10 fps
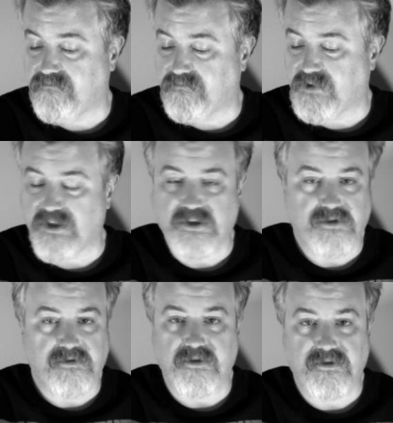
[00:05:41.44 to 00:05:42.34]
she's
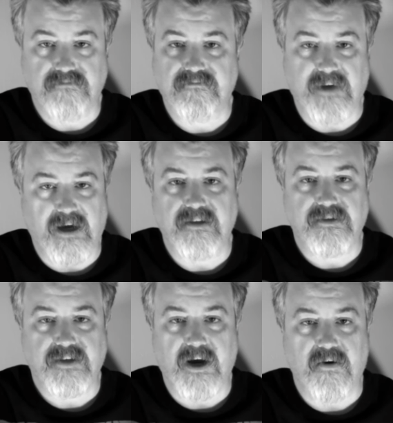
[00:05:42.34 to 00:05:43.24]
just kind of
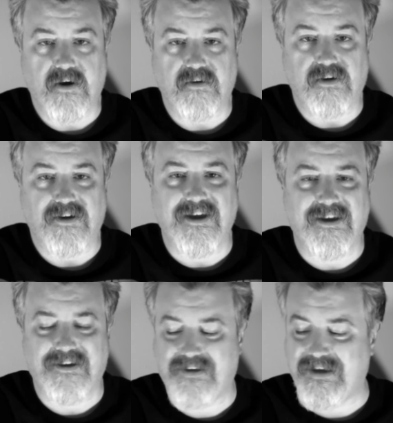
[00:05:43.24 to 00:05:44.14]
scary
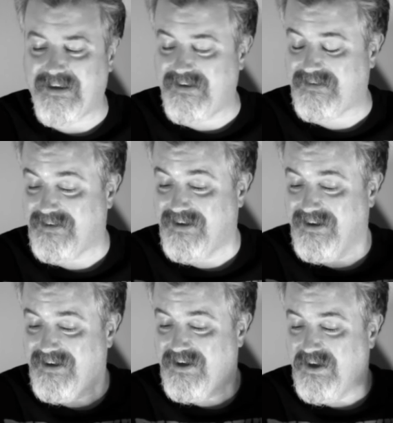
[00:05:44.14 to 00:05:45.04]
looking.
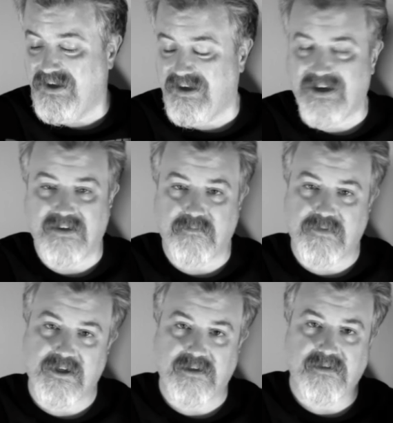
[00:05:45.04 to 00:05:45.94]

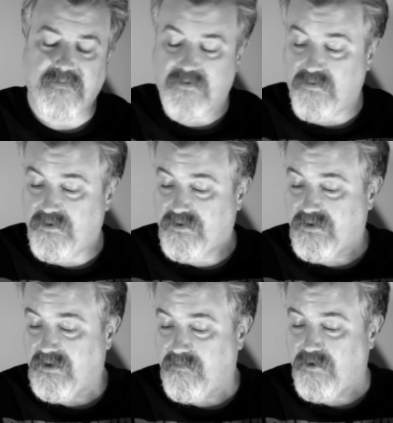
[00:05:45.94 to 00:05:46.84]
But of course,
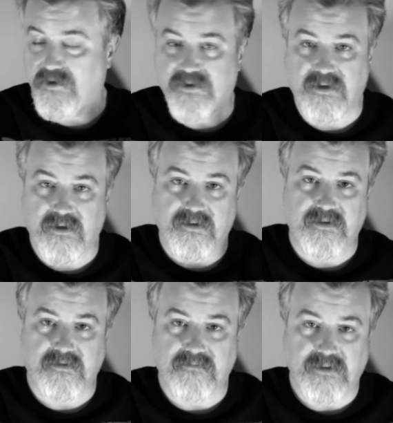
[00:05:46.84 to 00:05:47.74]
Percy
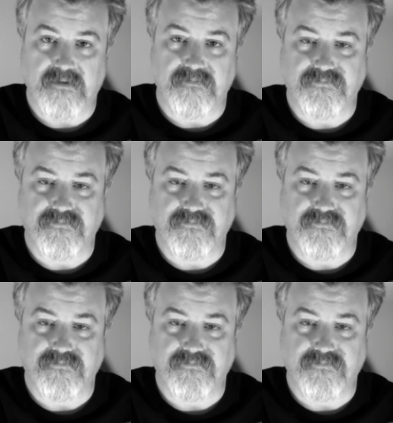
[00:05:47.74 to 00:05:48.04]
is, you